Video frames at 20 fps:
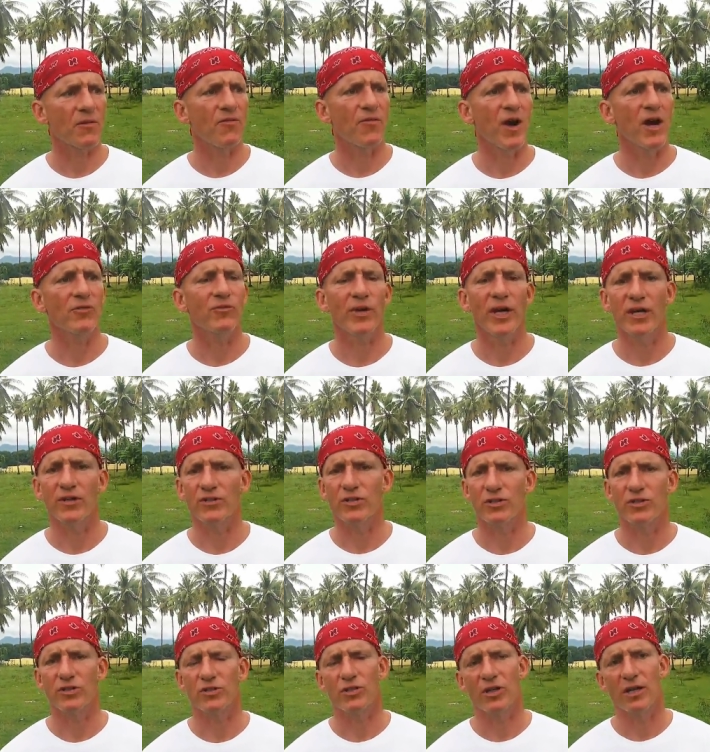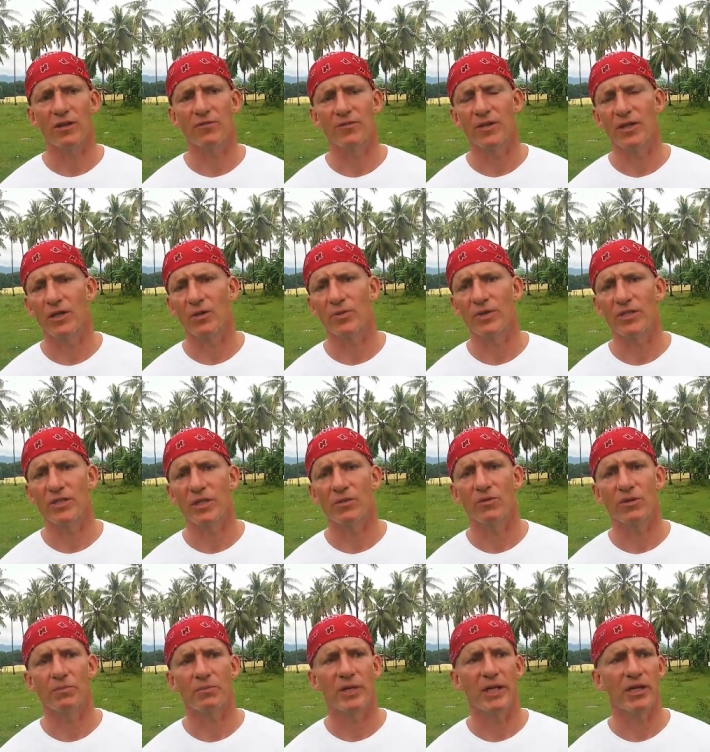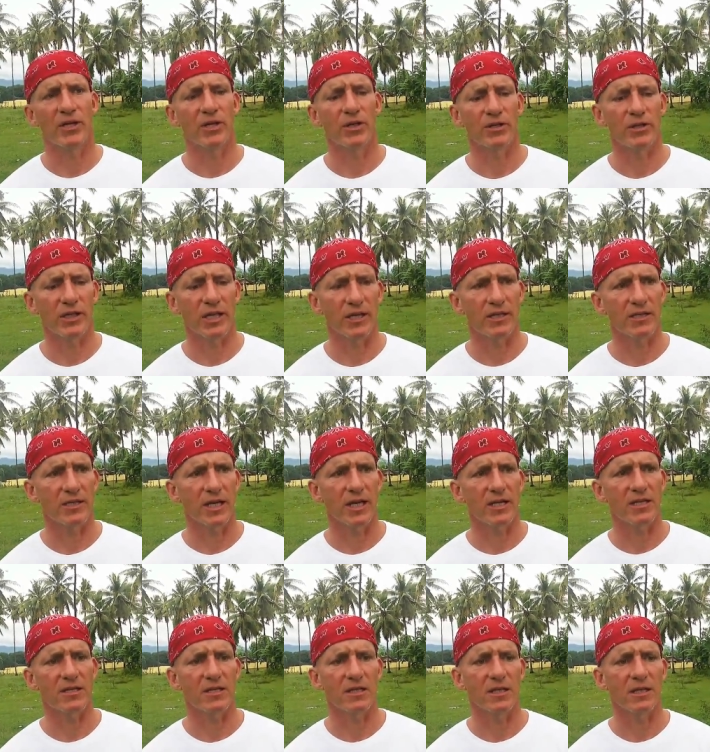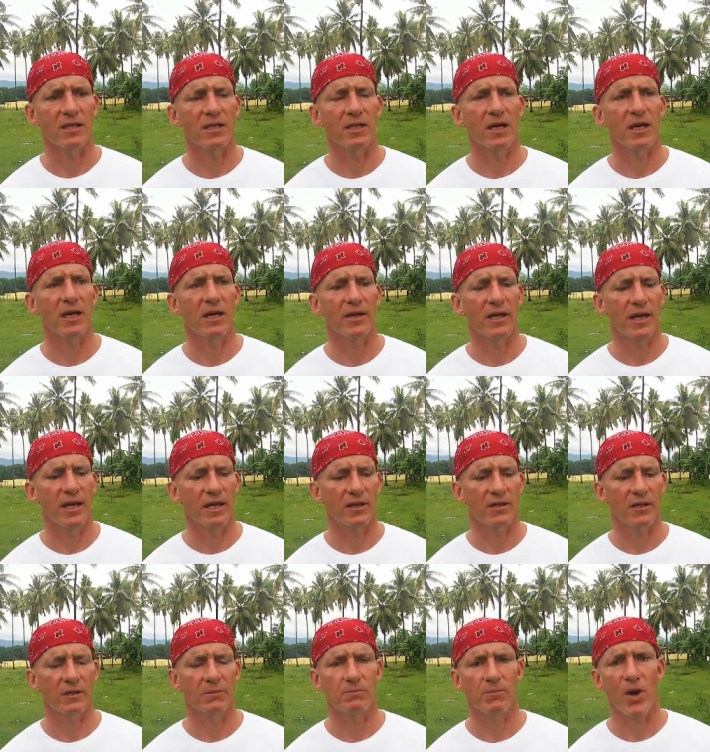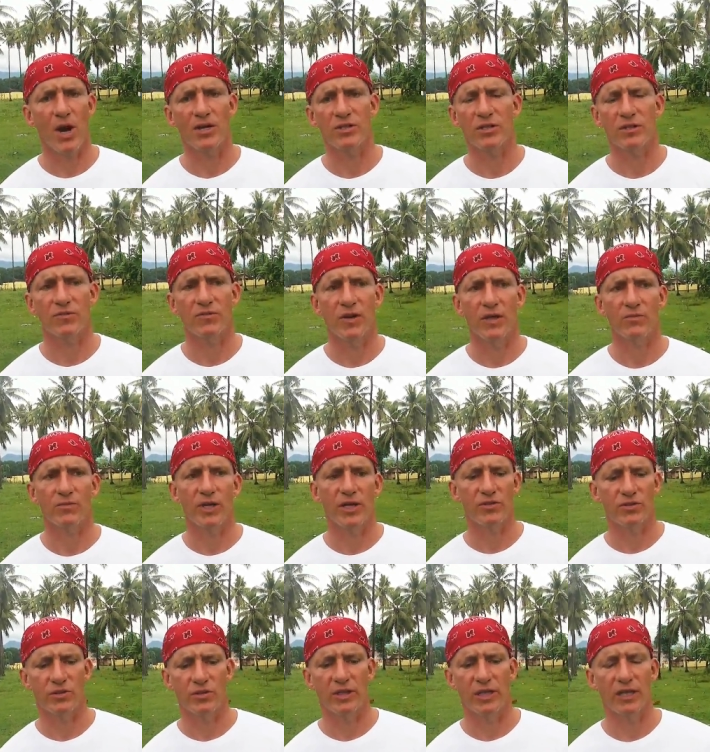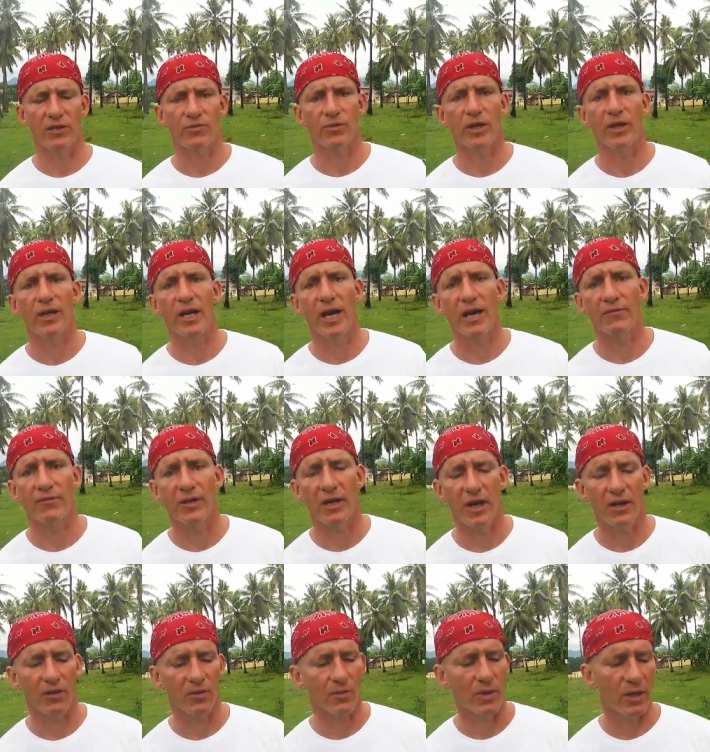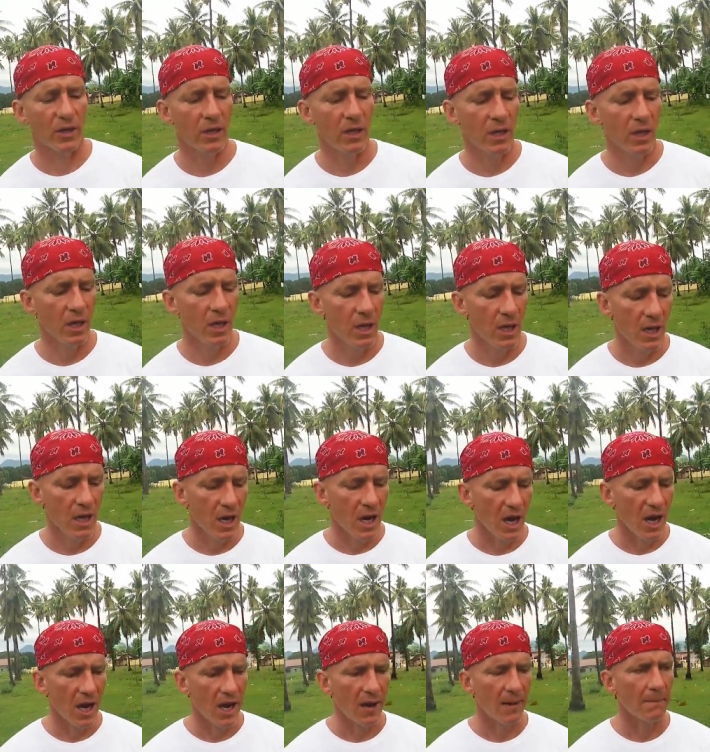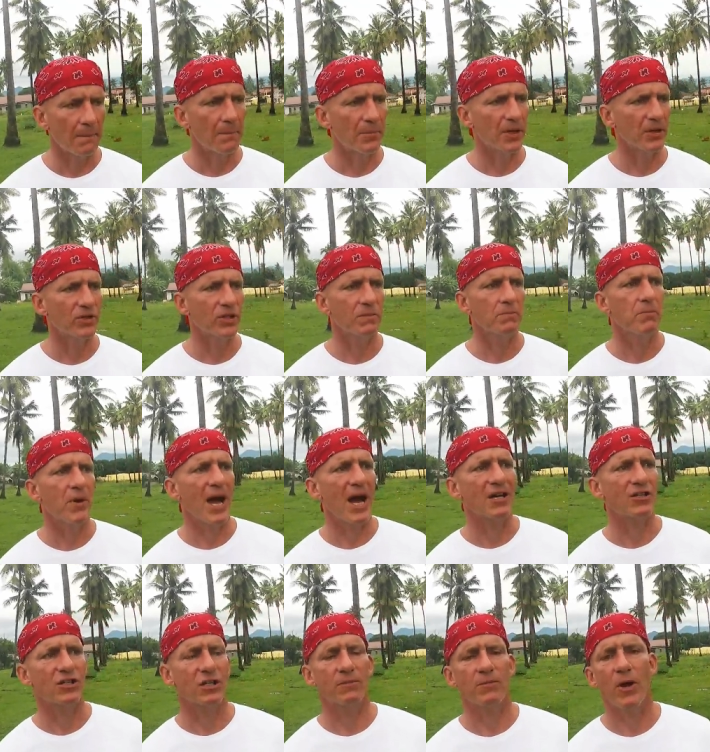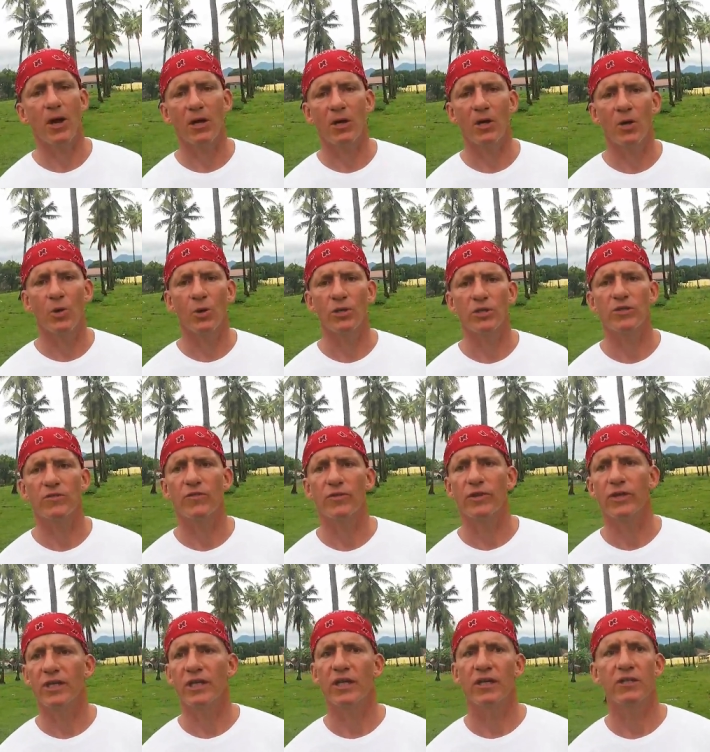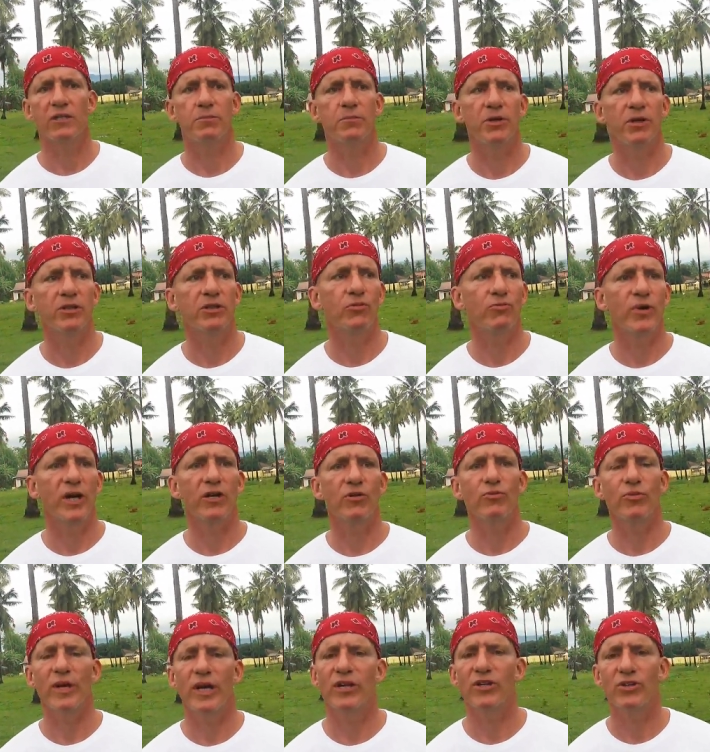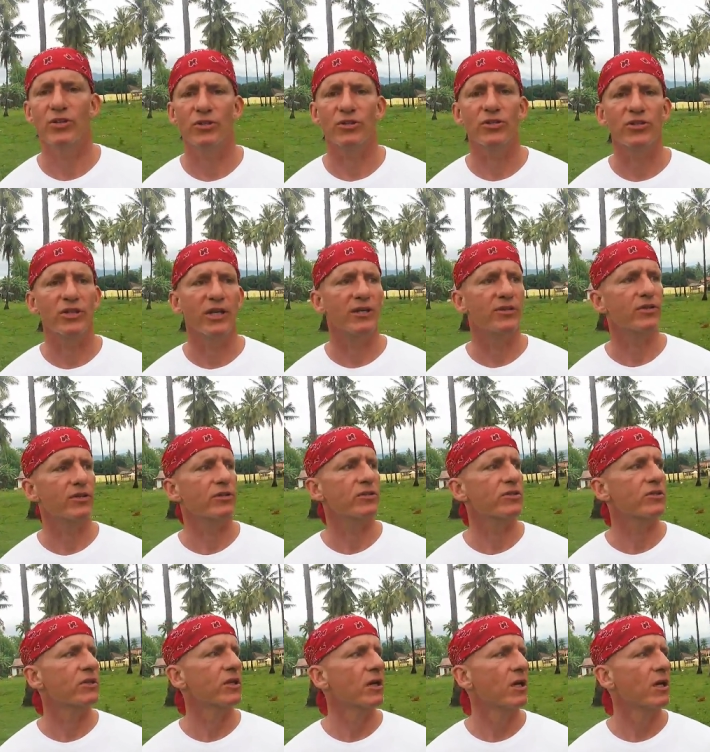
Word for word: fundraisers. You saw the video we did with Peter and, and Daisy, and uh, they had the boxing fundraiser. They're getting ready to have another one um, building basketball courts for the kids, building recreational centers,